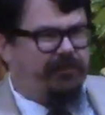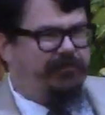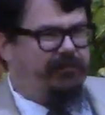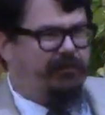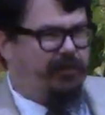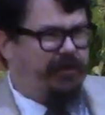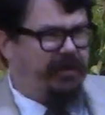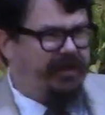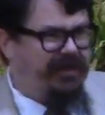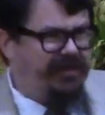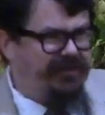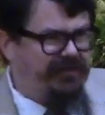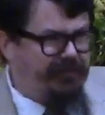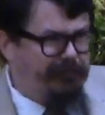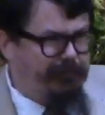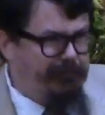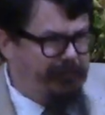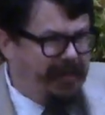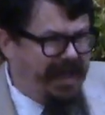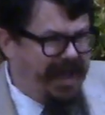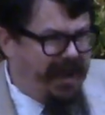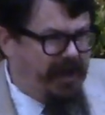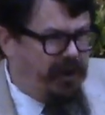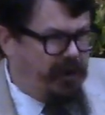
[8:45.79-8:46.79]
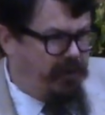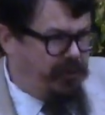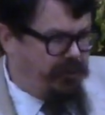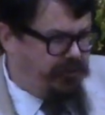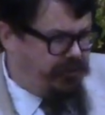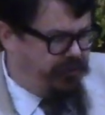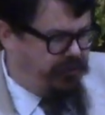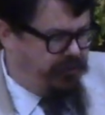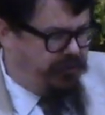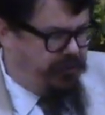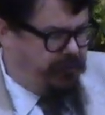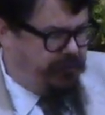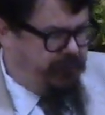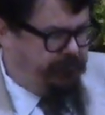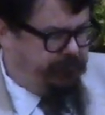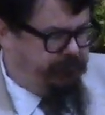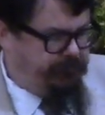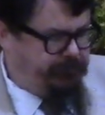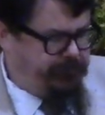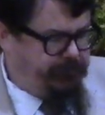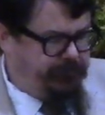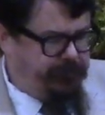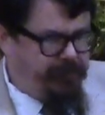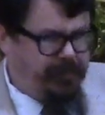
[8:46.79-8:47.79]
for his mouth.
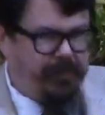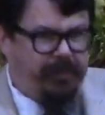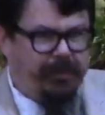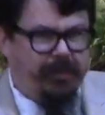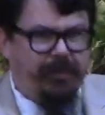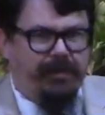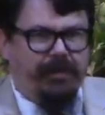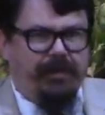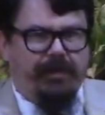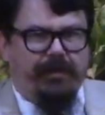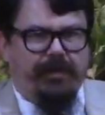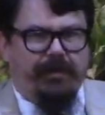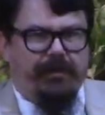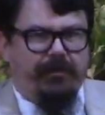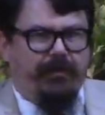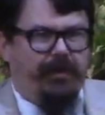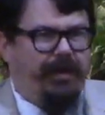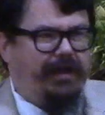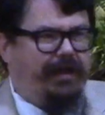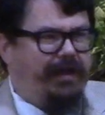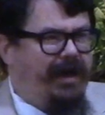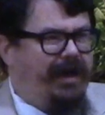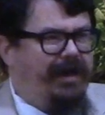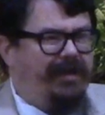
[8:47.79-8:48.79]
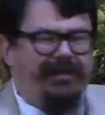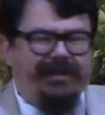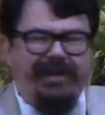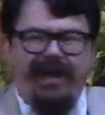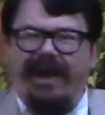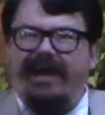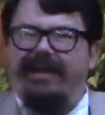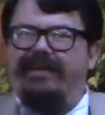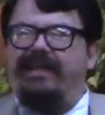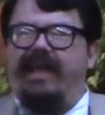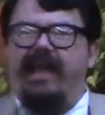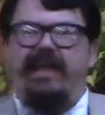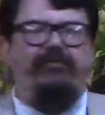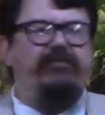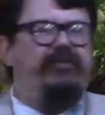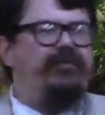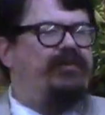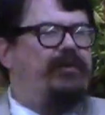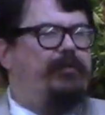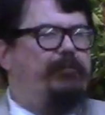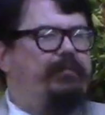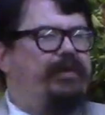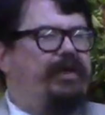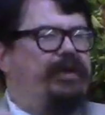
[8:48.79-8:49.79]
All right, God, God gave
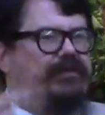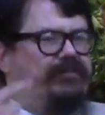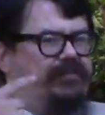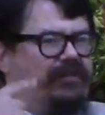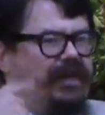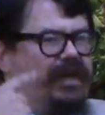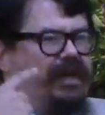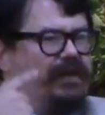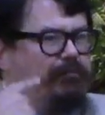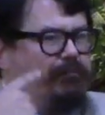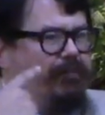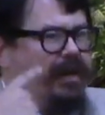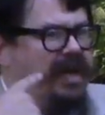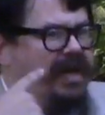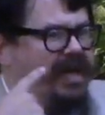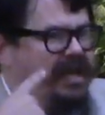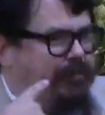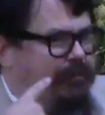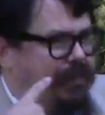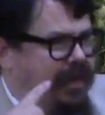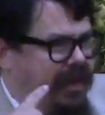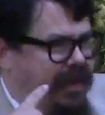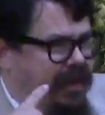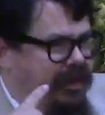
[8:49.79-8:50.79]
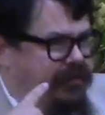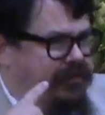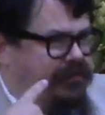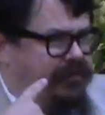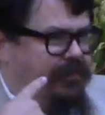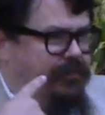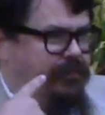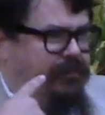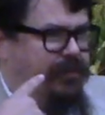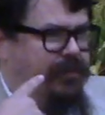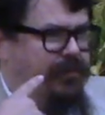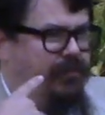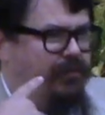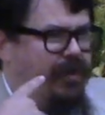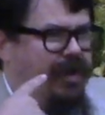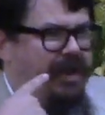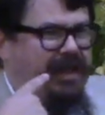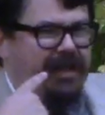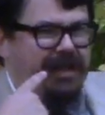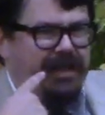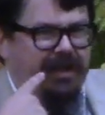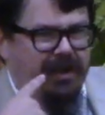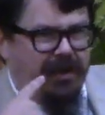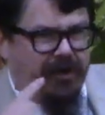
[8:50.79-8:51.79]
us a built in money pit
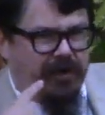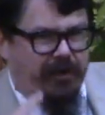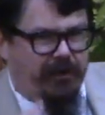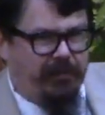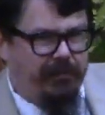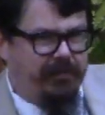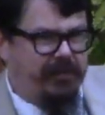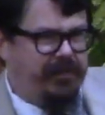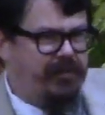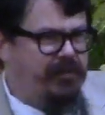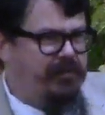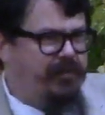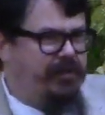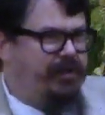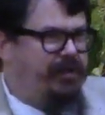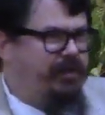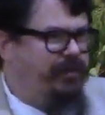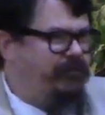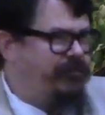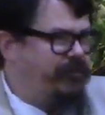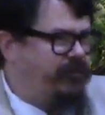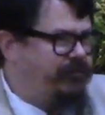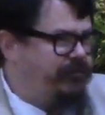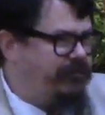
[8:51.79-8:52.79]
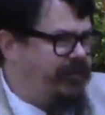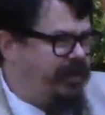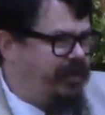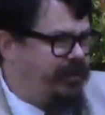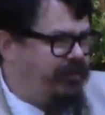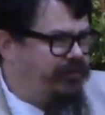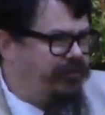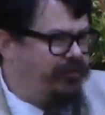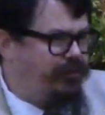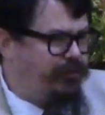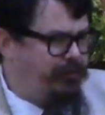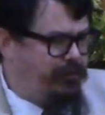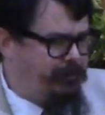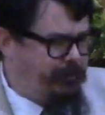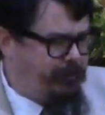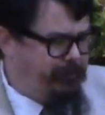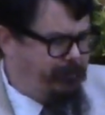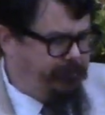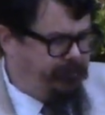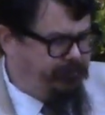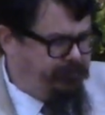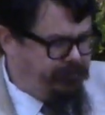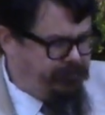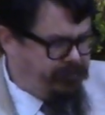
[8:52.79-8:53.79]
right here in the middle of our face.
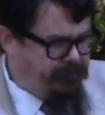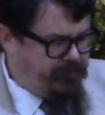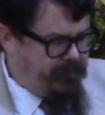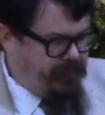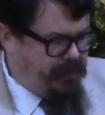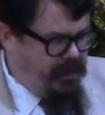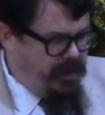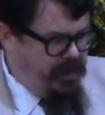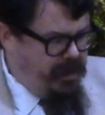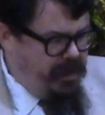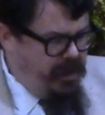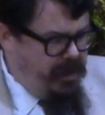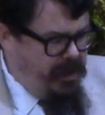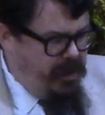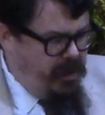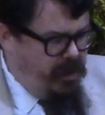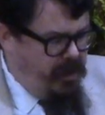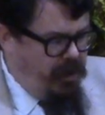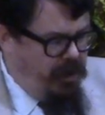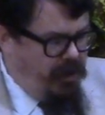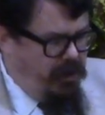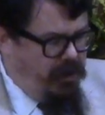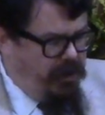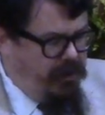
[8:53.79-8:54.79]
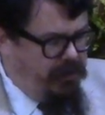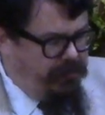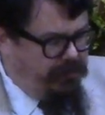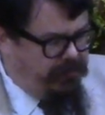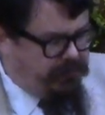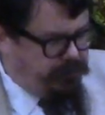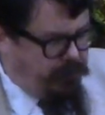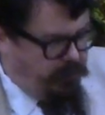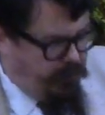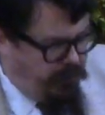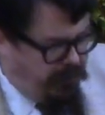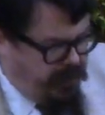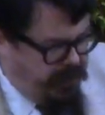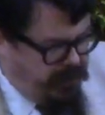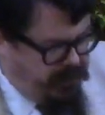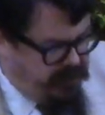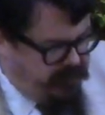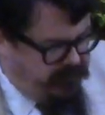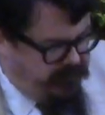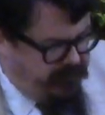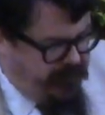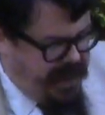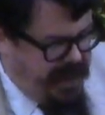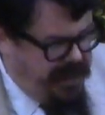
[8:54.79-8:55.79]
All the toil
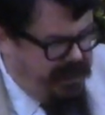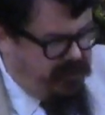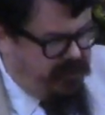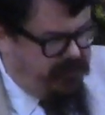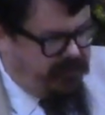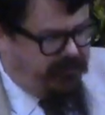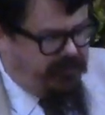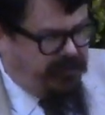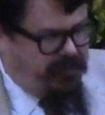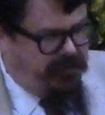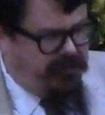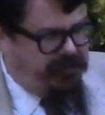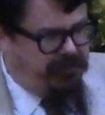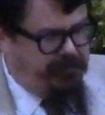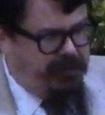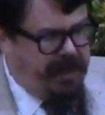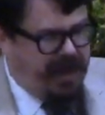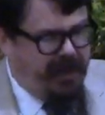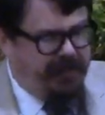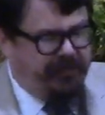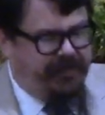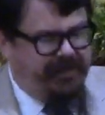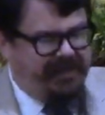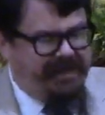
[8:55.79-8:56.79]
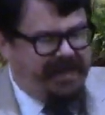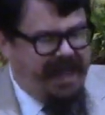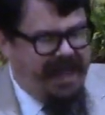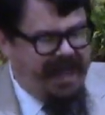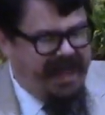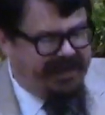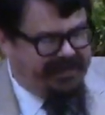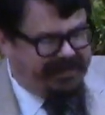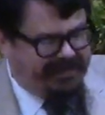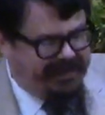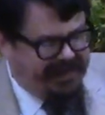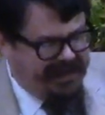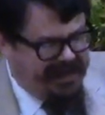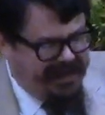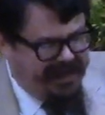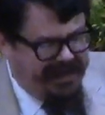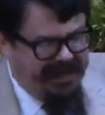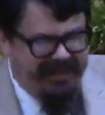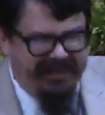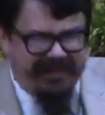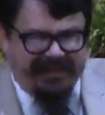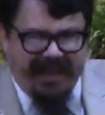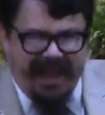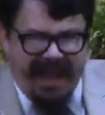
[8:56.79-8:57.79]
of man is for his mouth, yet
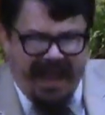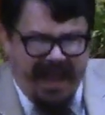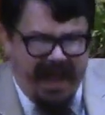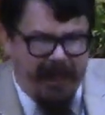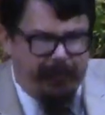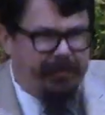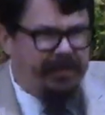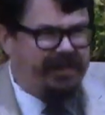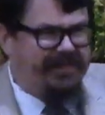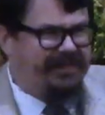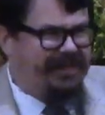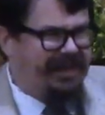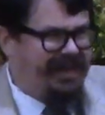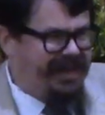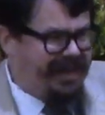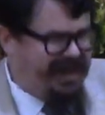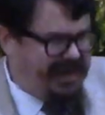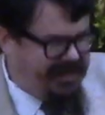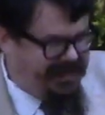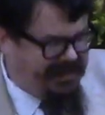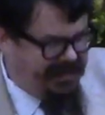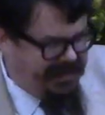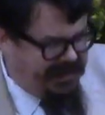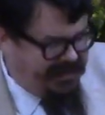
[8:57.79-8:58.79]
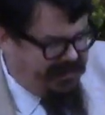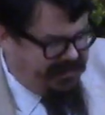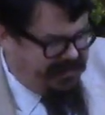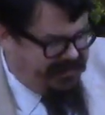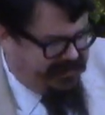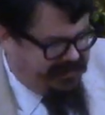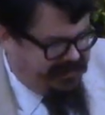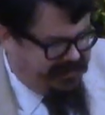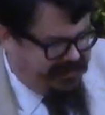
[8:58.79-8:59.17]
his appetite is